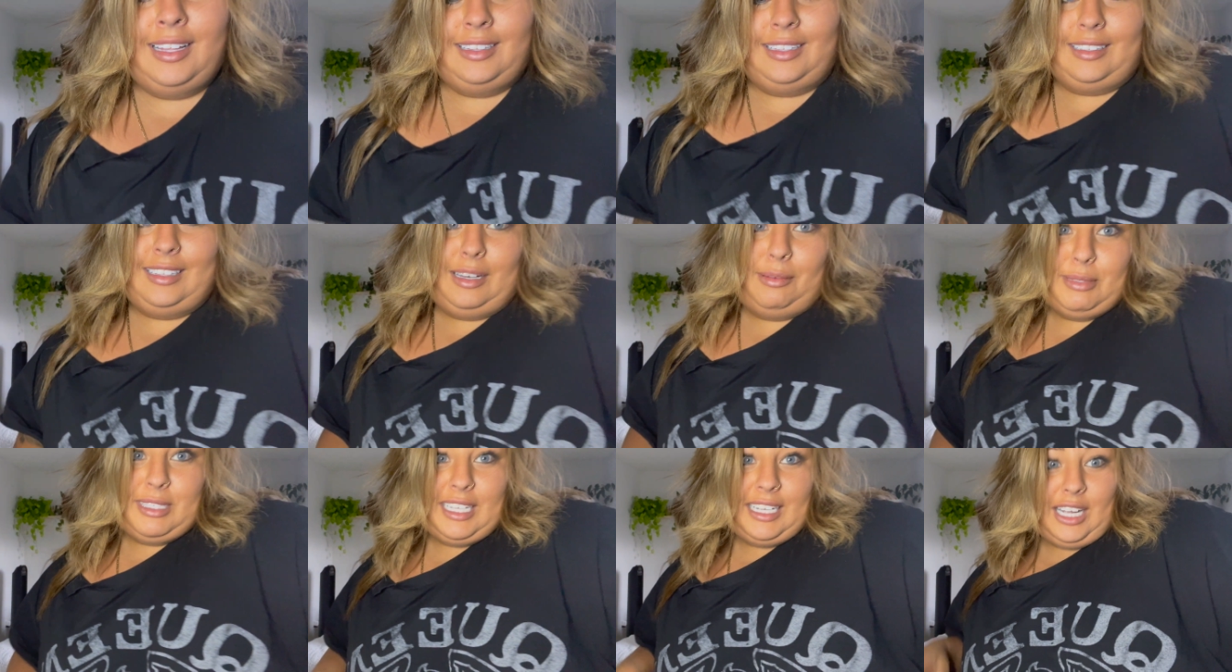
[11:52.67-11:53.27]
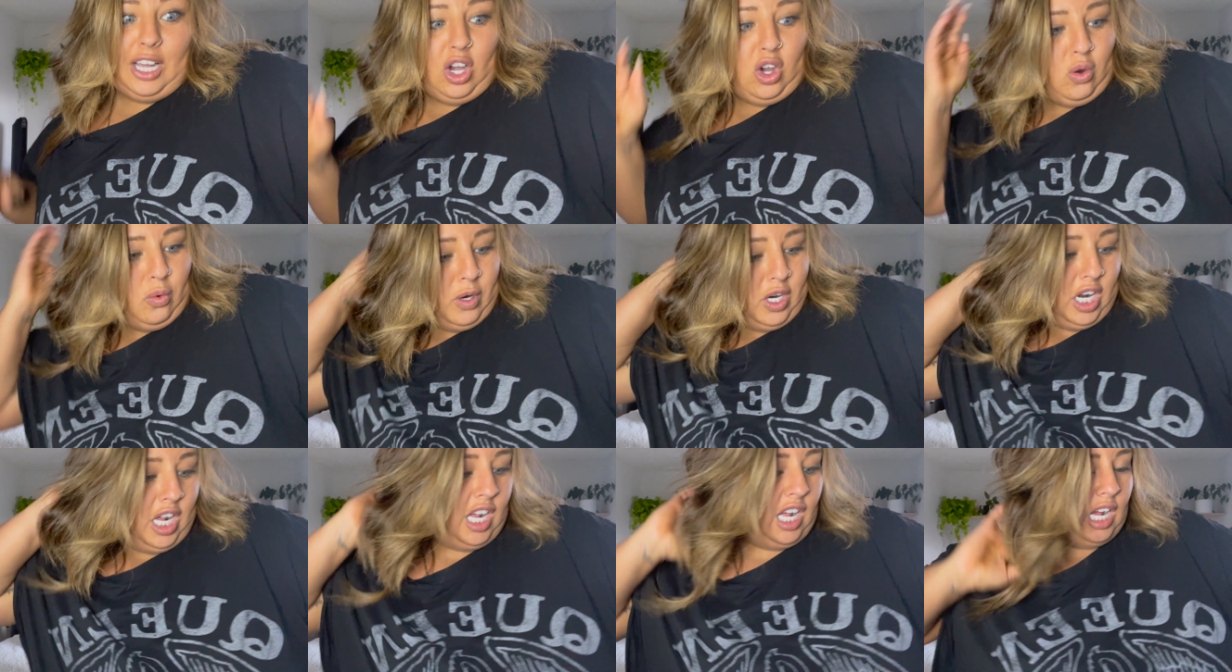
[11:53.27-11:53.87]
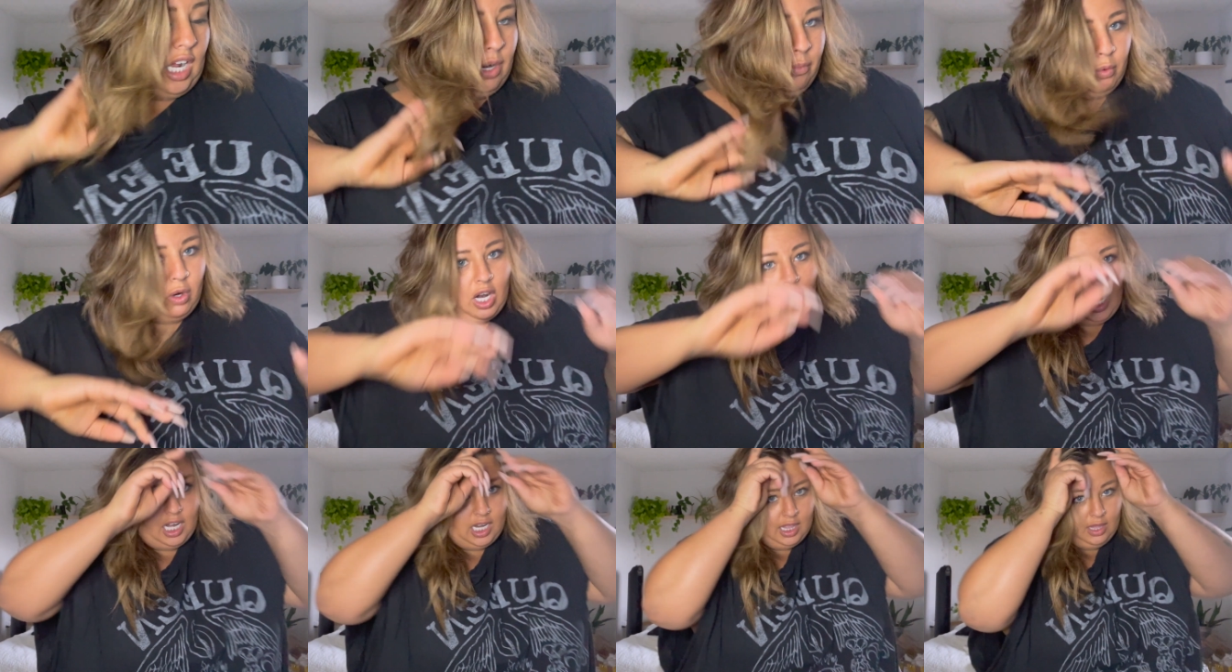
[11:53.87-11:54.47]
The lady was like, "Oh, we're not. Uh, we're
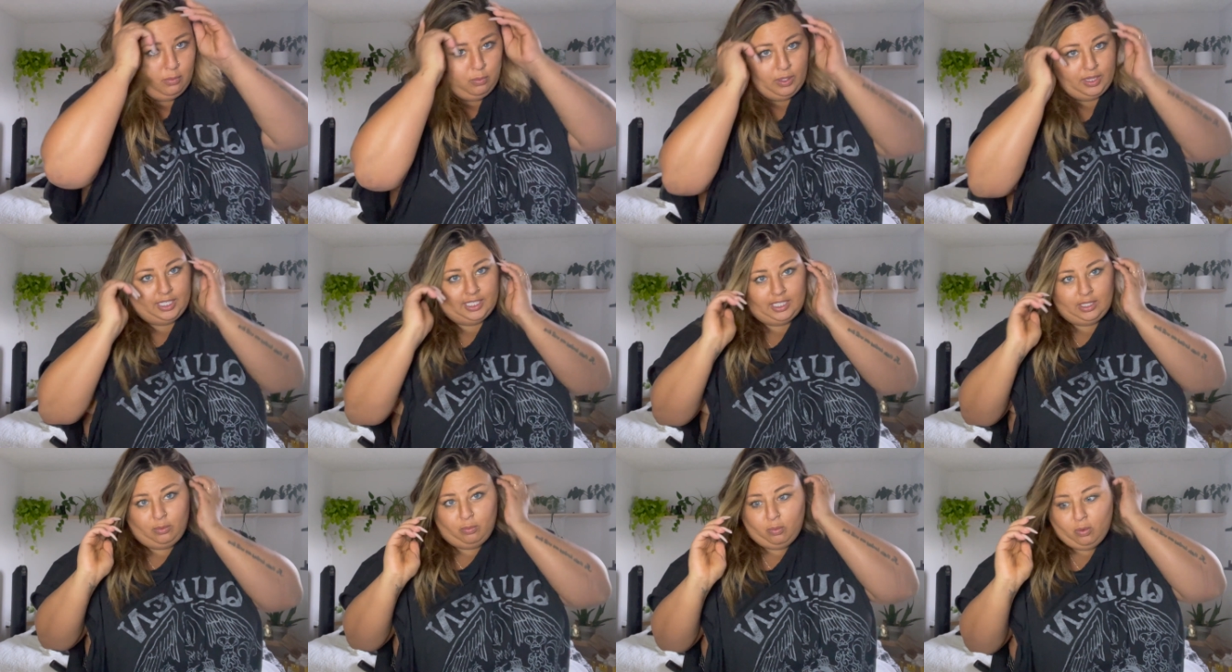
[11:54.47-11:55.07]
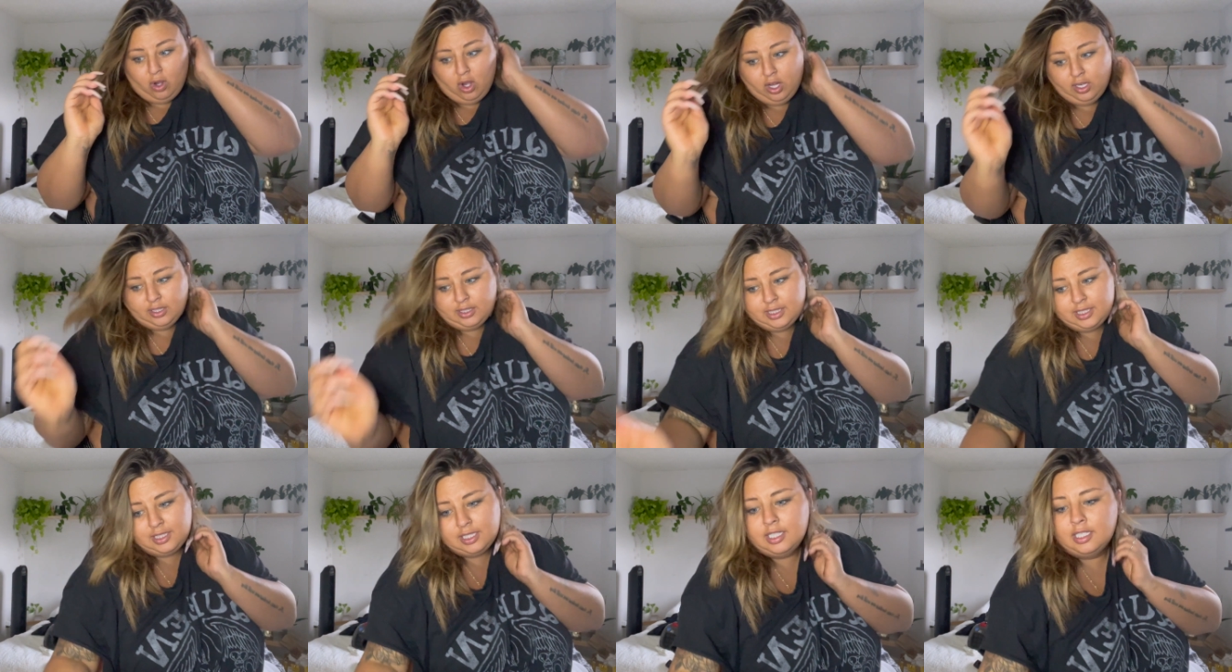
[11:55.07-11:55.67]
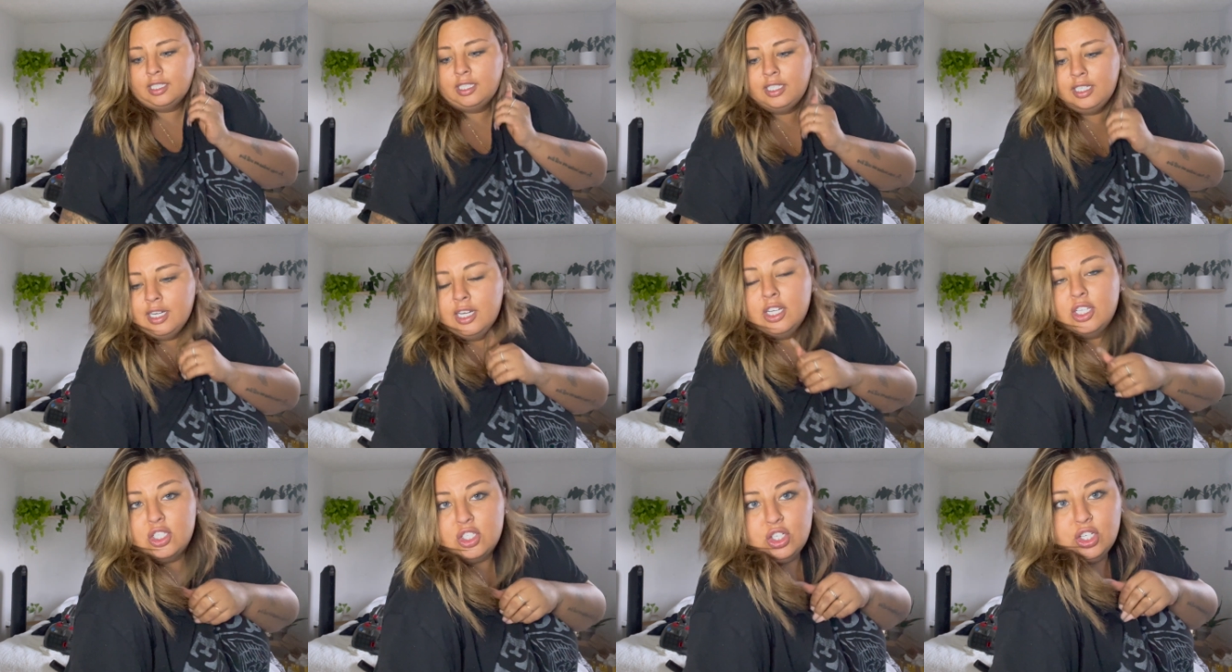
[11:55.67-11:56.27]
out of the one that you want,
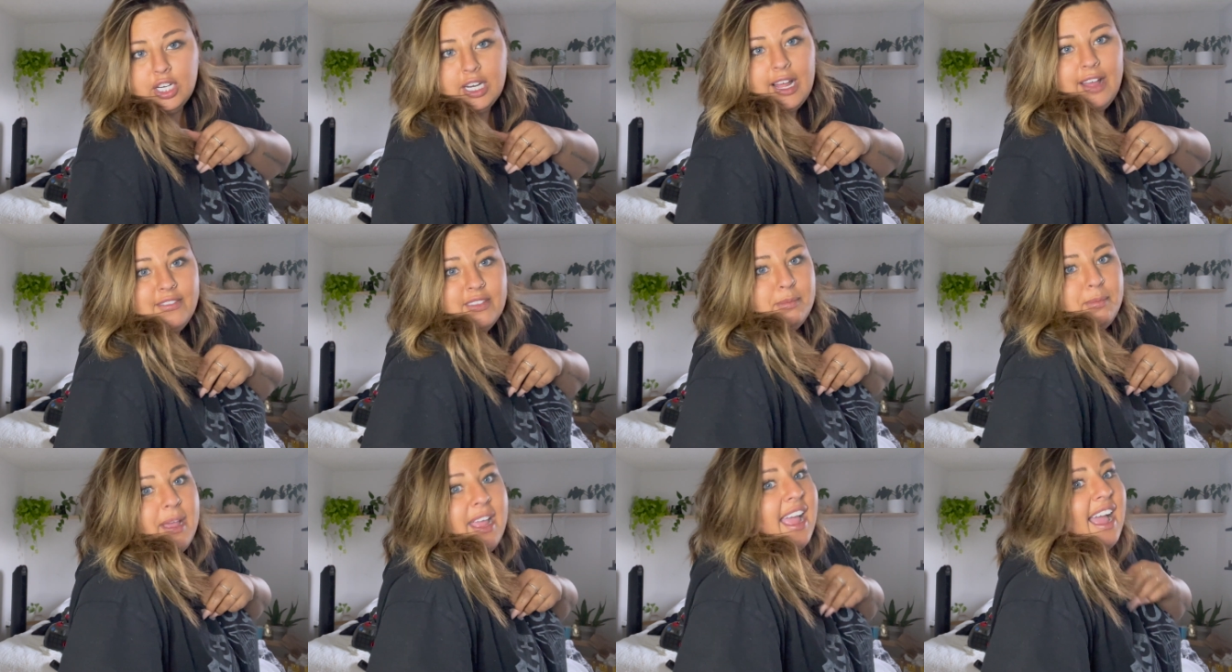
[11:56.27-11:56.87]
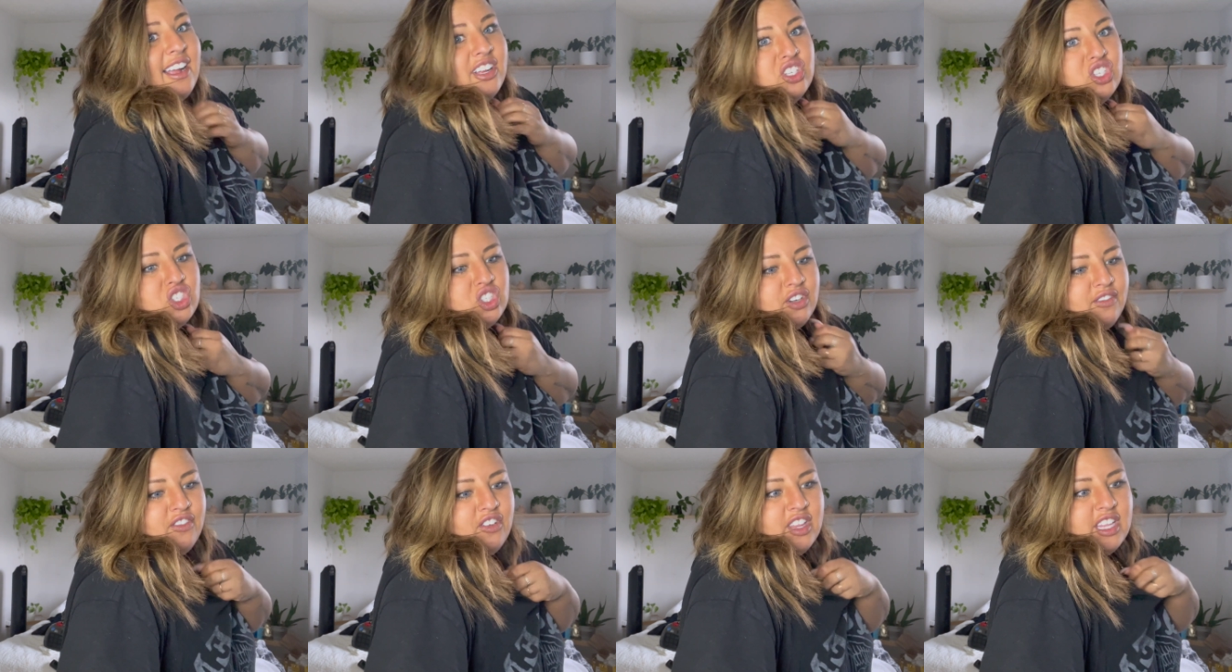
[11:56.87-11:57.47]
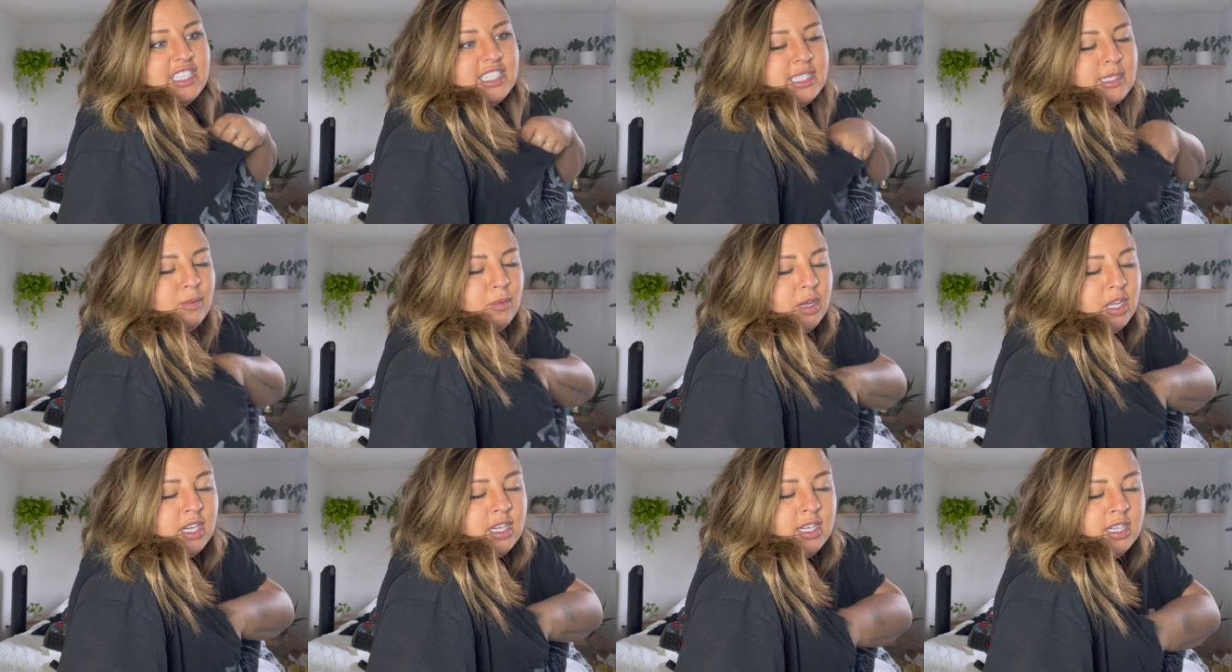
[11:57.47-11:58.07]
so you're gonna have to pay extra for this
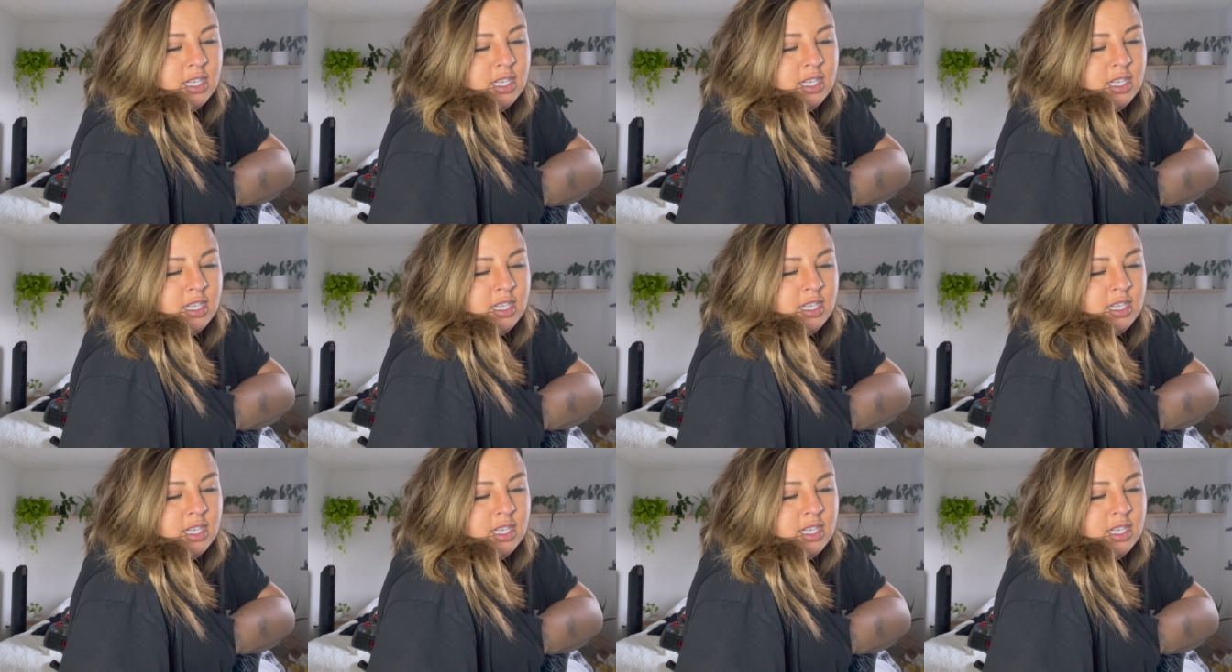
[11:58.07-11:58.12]
one."